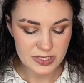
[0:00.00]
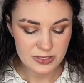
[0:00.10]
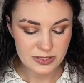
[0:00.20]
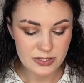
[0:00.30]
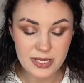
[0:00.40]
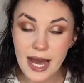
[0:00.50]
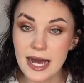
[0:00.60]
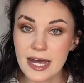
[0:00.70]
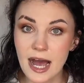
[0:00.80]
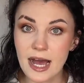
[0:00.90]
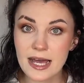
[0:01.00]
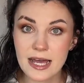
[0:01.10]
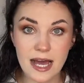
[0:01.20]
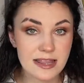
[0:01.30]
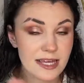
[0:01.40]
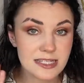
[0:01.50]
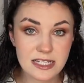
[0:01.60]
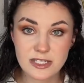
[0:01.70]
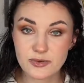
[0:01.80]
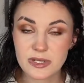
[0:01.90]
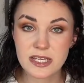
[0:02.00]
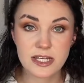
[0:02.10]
So yeah, I think it does a really